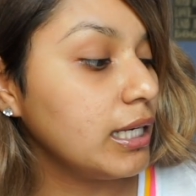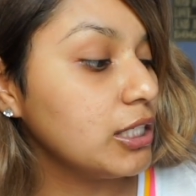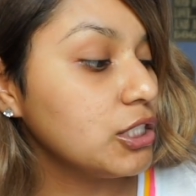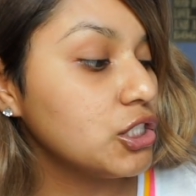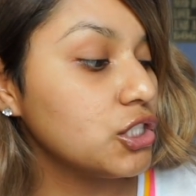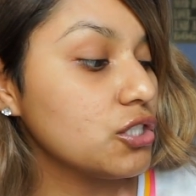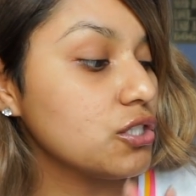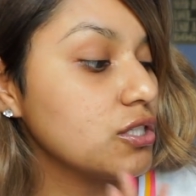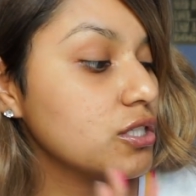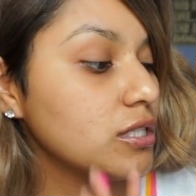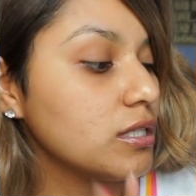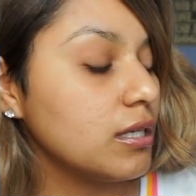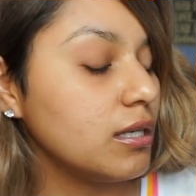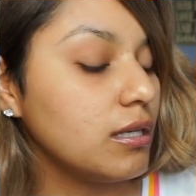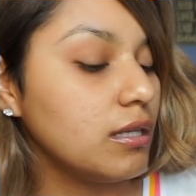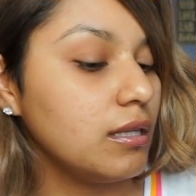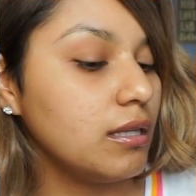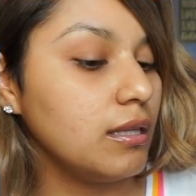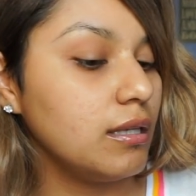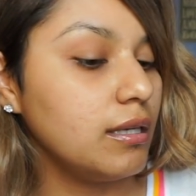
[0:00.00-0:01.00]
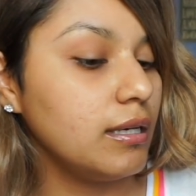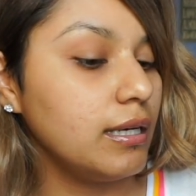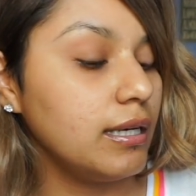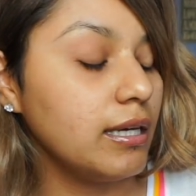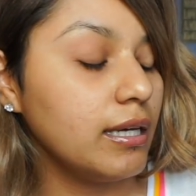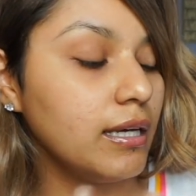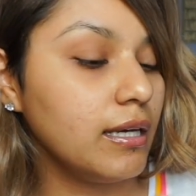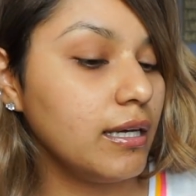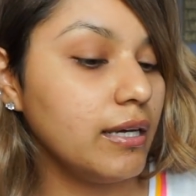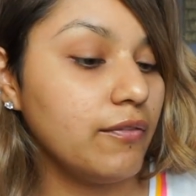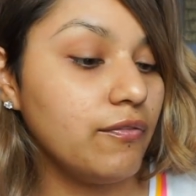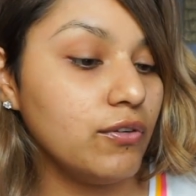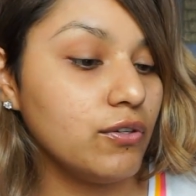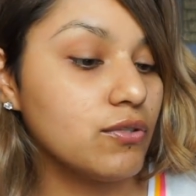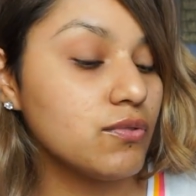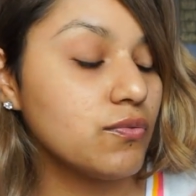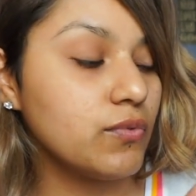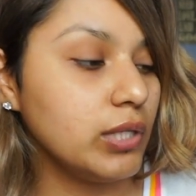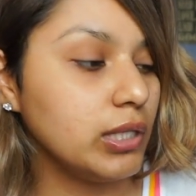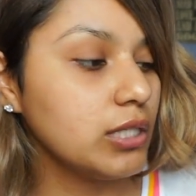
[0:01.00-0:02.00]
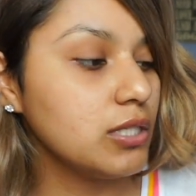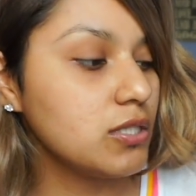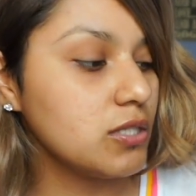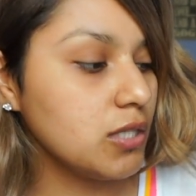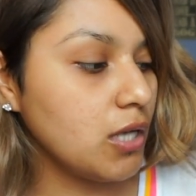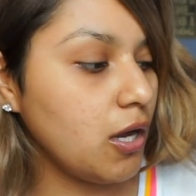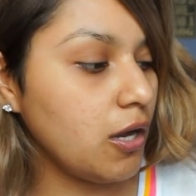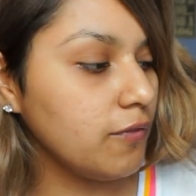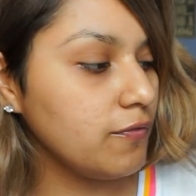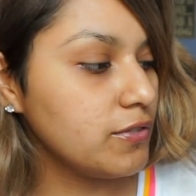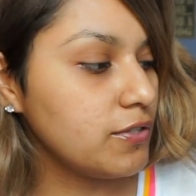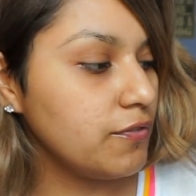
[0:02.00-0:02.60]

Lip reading: it feels really soft.